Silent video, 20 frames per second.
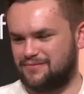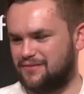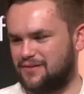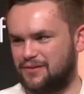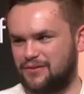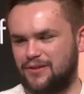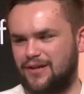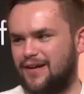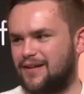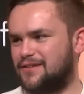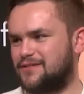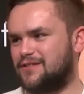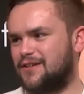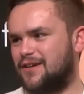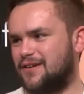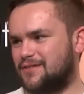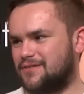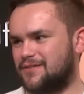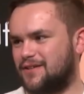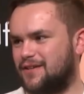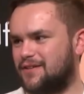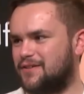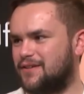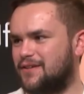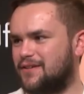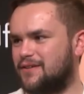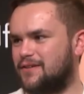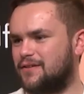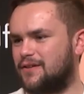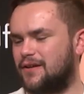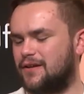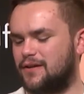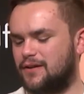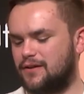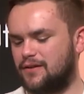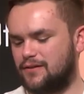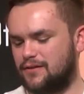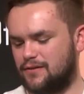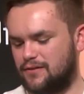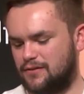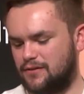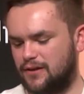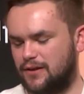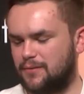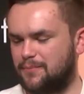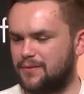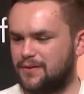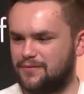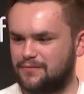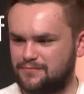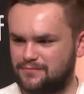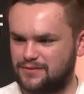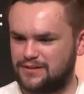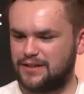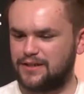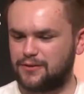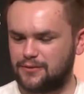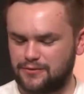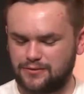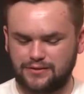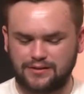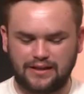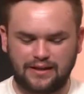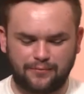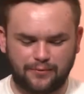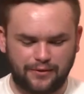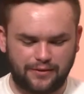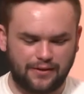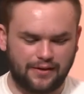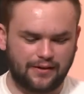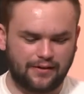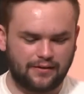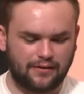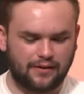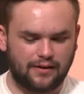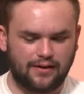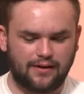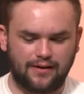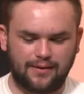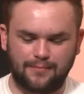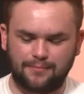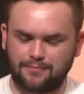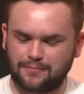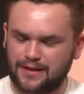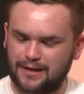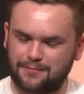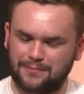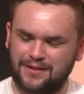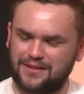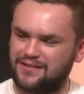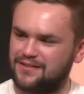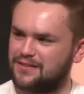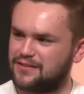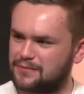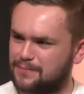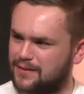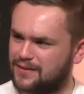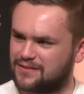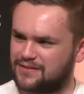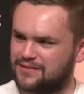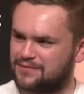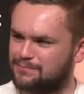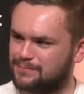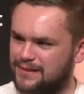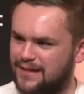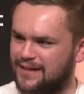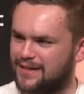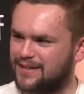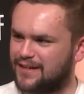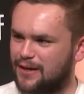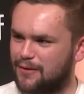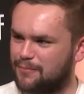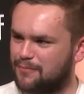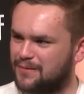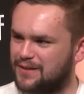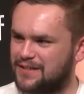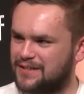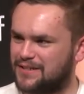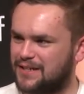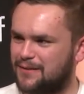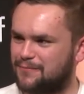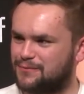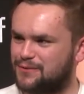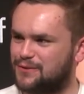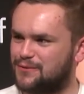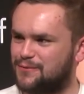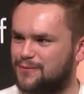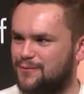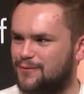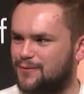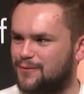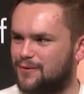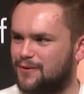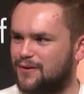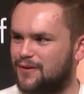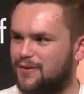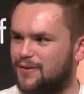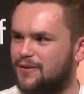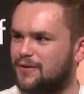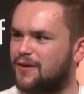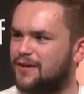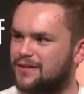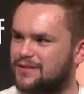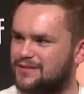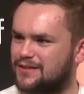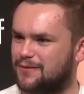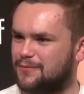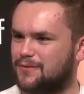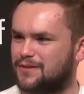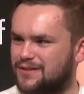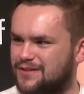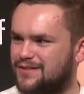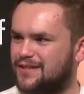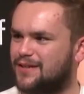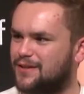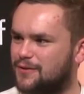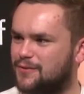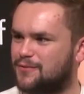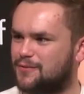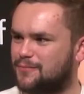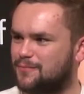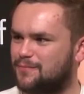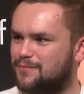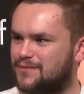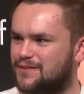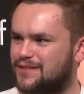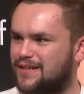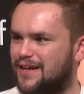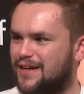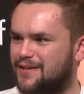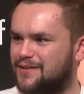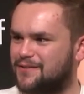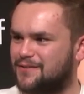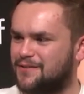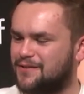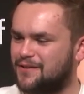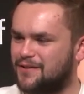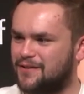a lot of songs lately, a lot of singles and everything. Can we expect a second album anytime soon, or are you going to stick with the single style?